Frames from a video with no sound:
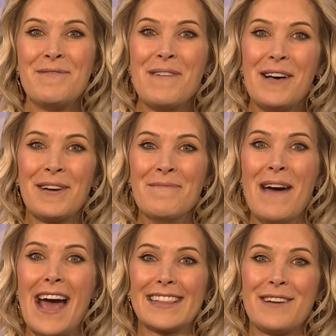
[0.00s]
Welcome
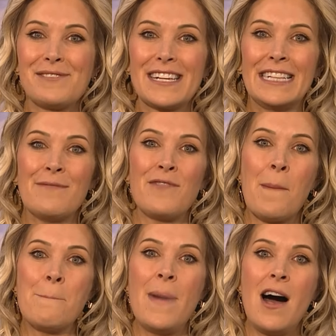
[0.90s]
back. That was a clip
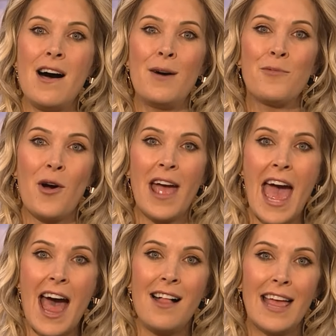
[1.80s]
from Palm
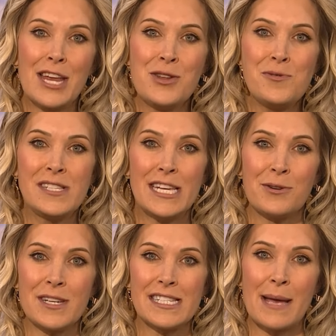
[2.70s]
Royale, a new
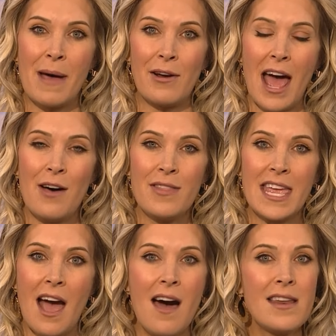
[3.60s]
series about how
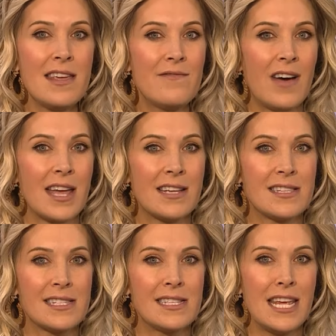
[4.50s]
the uninvited
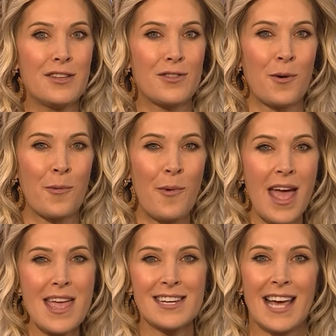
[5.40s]
sneak their
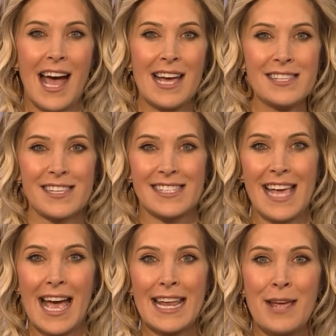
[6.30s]
way into high
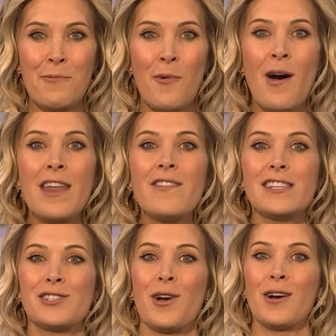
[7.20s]
society. One of
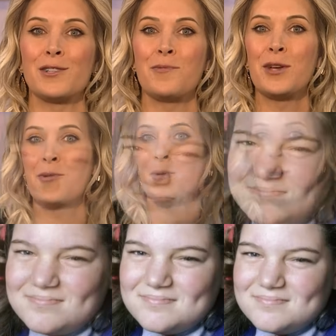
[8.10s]
its stars we grew
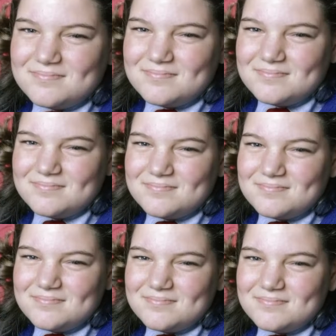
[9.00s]
up with, you know
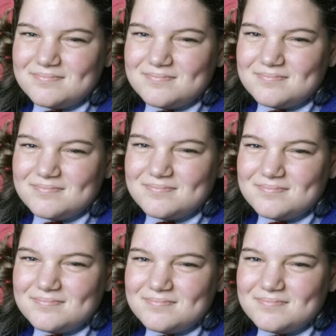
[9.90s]
her as Natalie
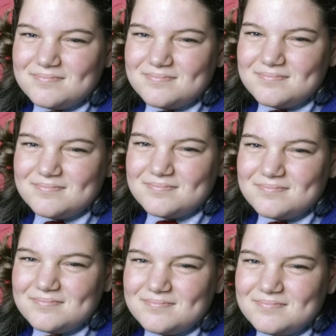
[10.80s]
Green of the Facts of
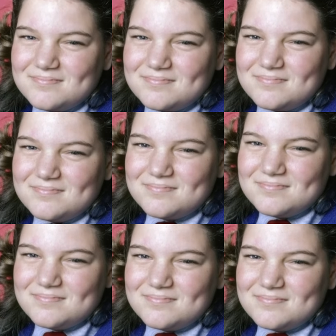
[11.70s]
Life. Please welcome to
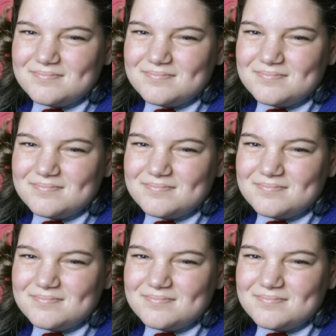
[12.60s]
the show,